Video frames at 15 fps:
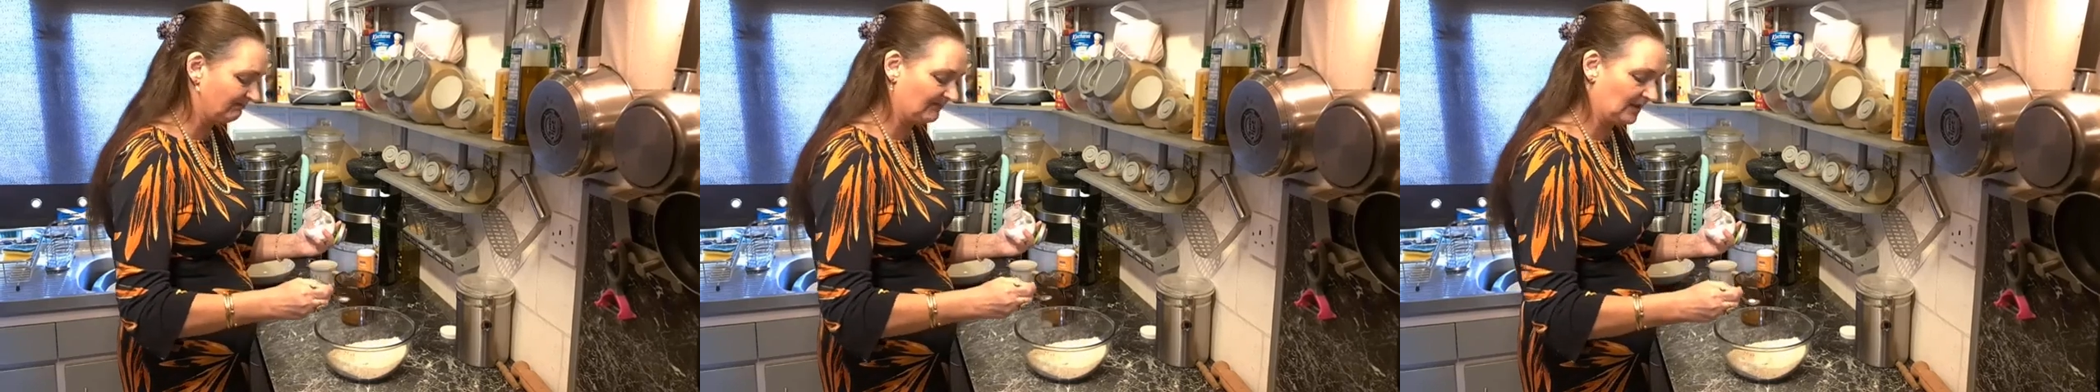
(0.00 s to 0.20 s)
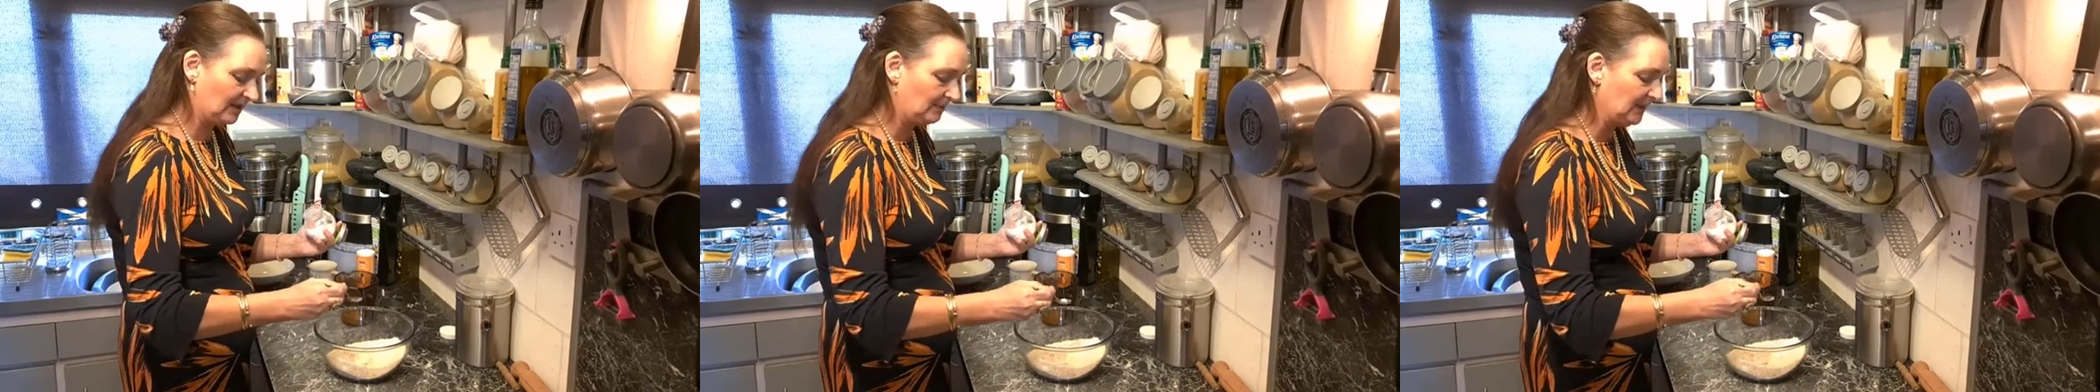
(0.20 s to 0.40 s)

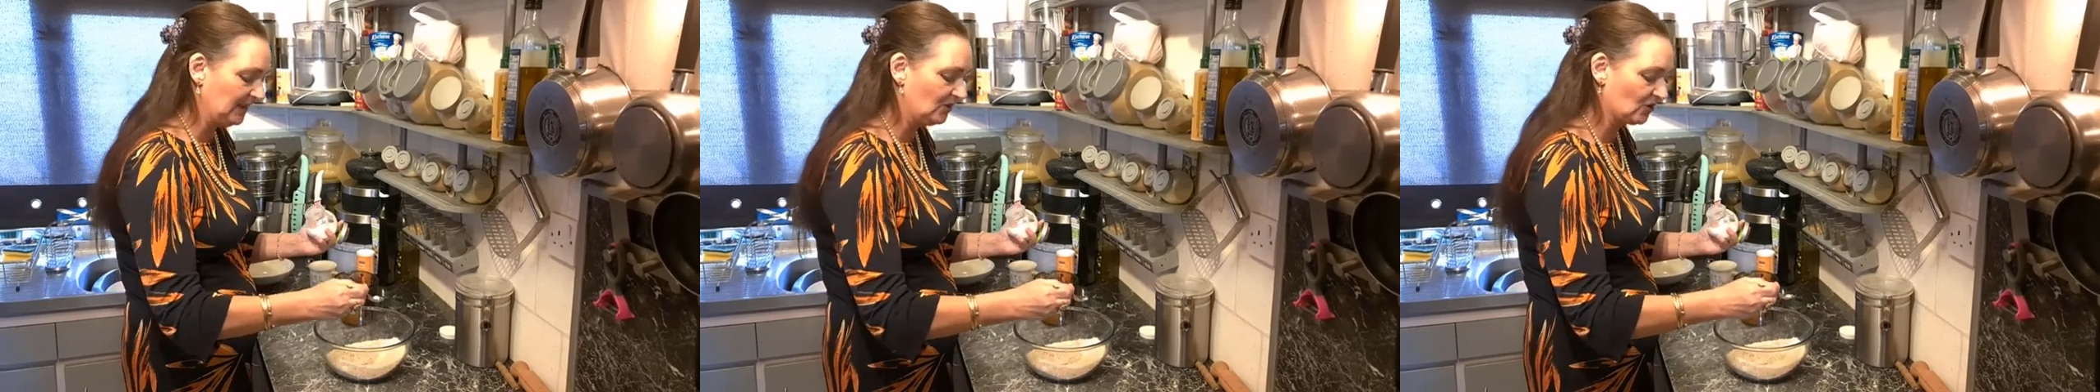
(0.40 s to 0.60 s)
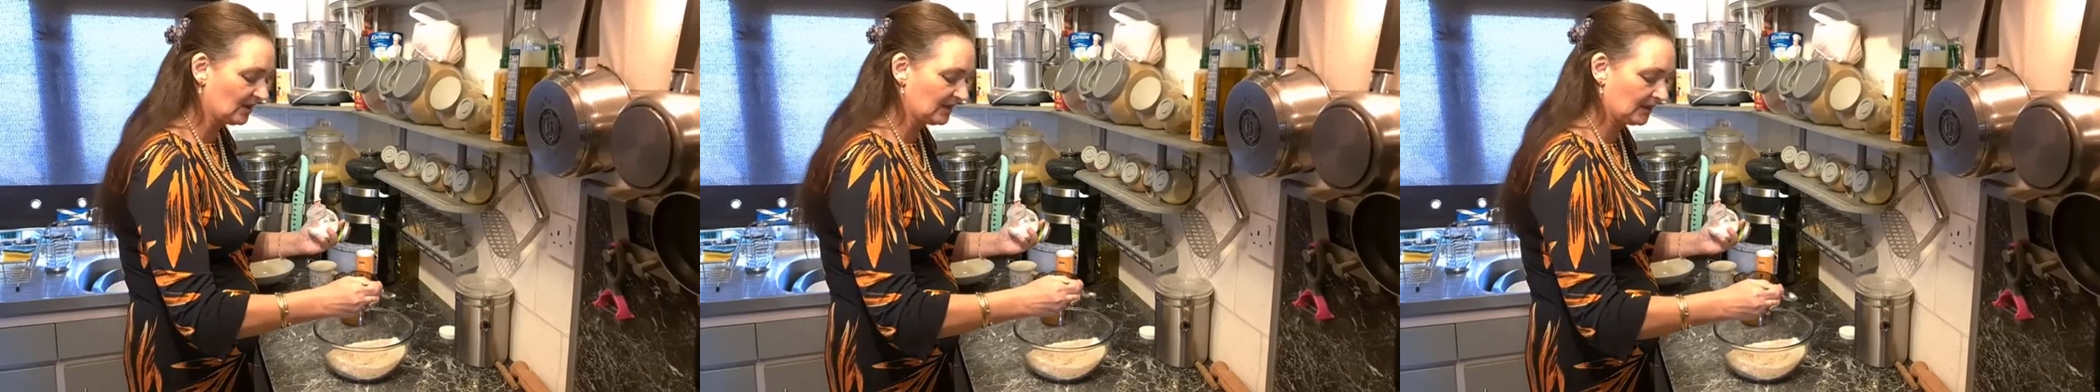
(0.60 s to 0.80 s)
to me
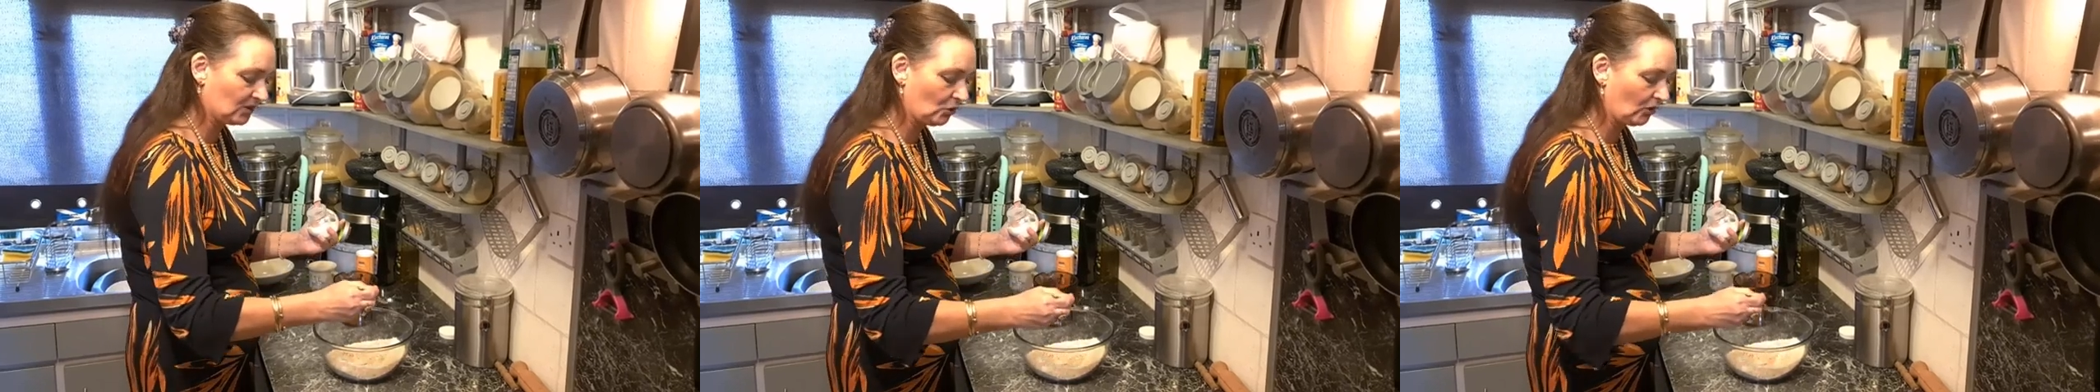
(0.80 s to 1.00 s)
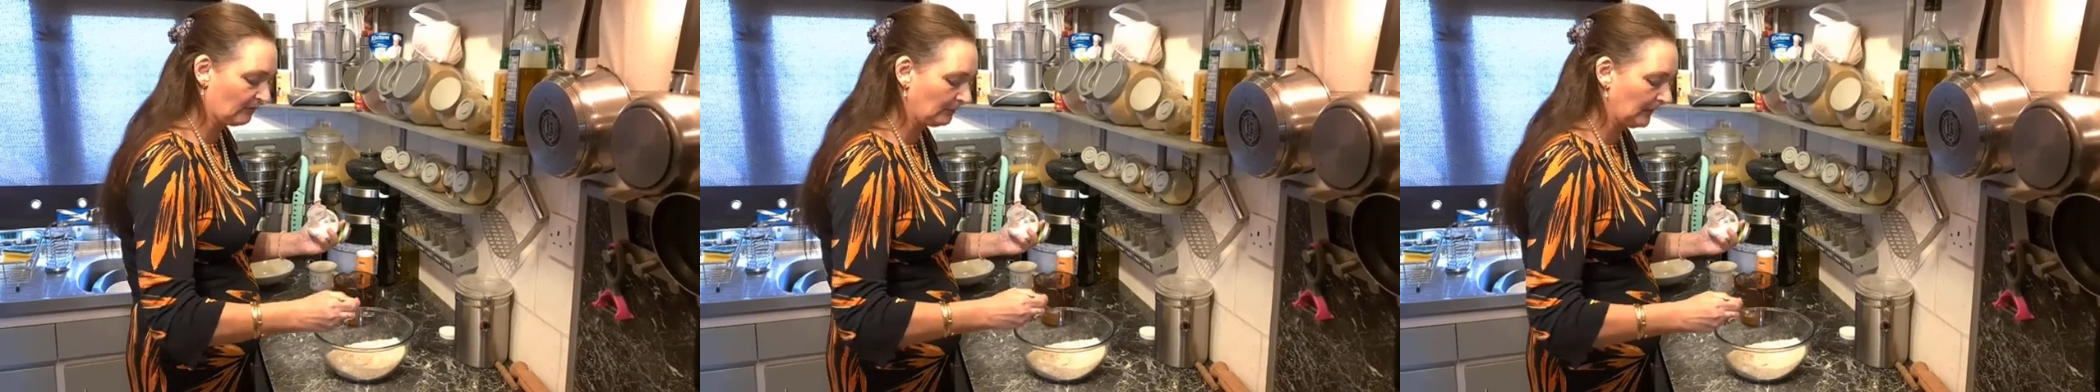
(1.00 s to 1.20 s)
just a
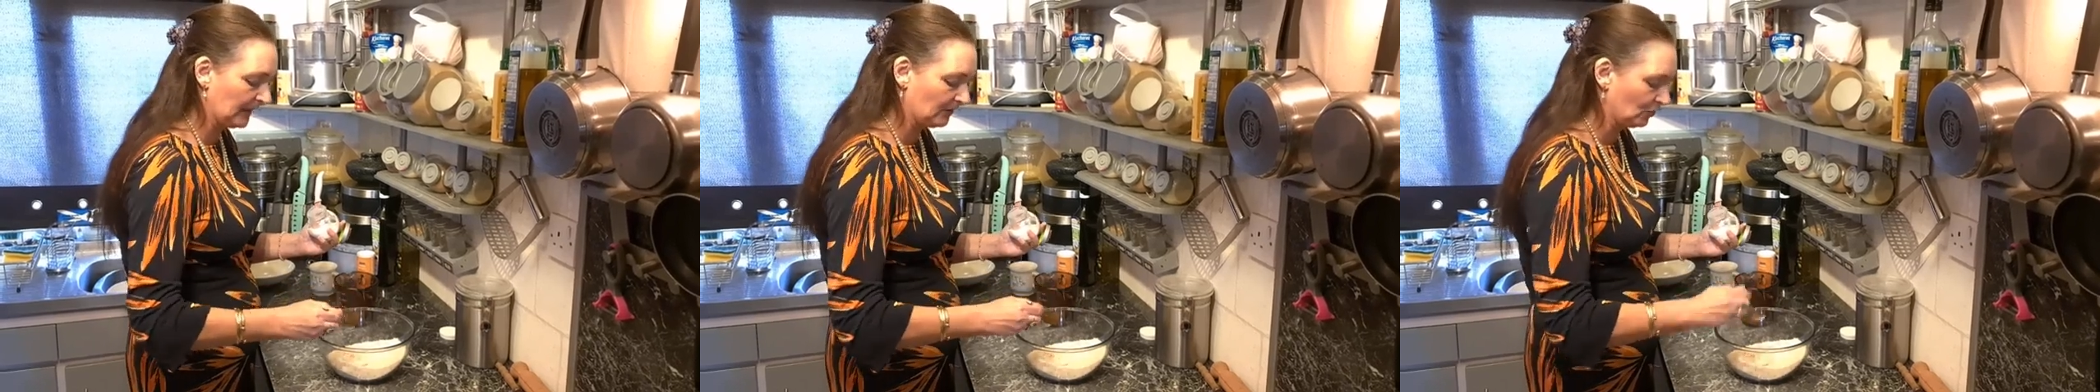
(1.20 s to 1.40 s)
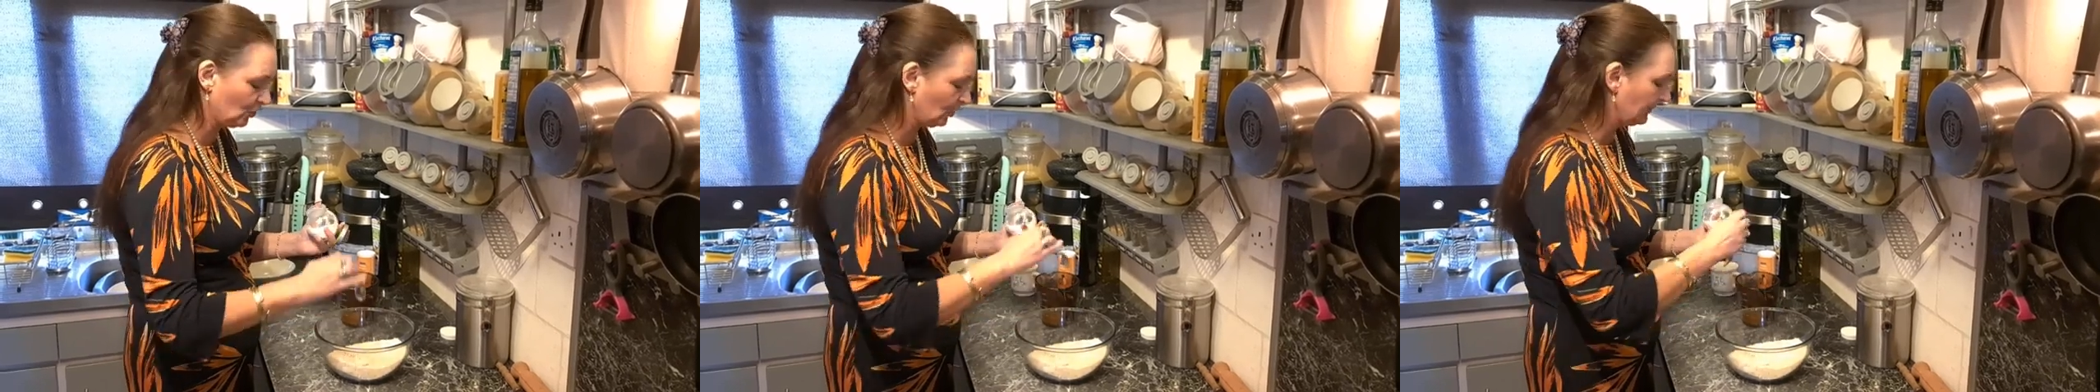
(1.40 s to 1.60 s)
sort of
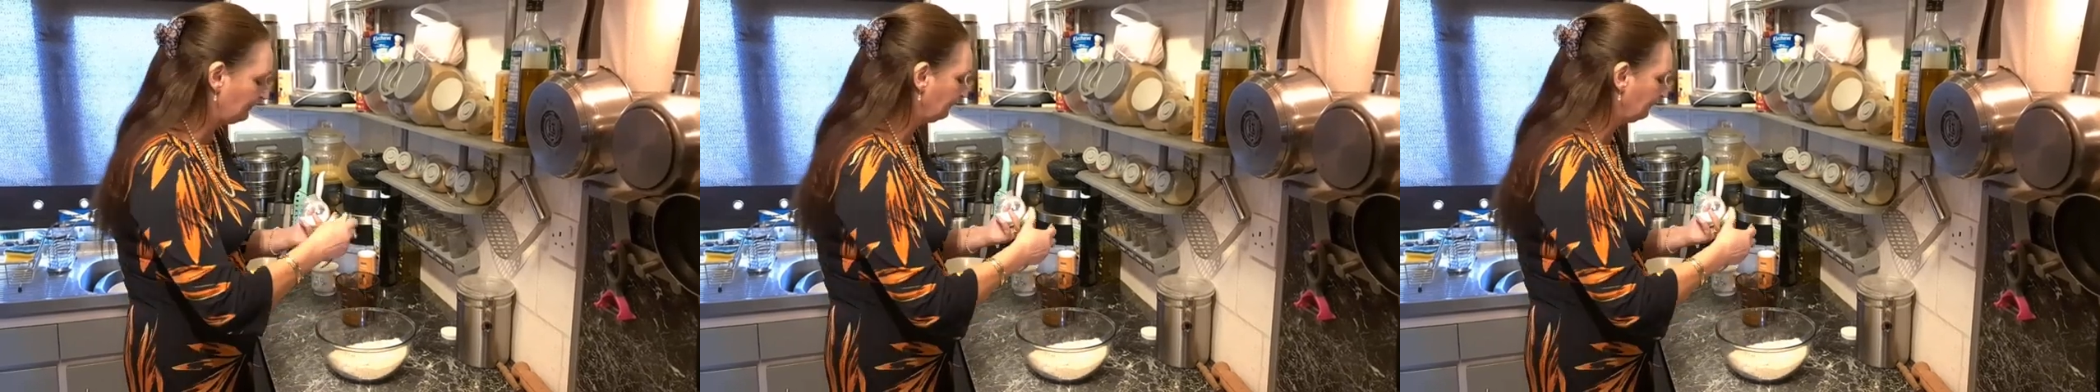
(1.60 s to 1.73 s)
pinch.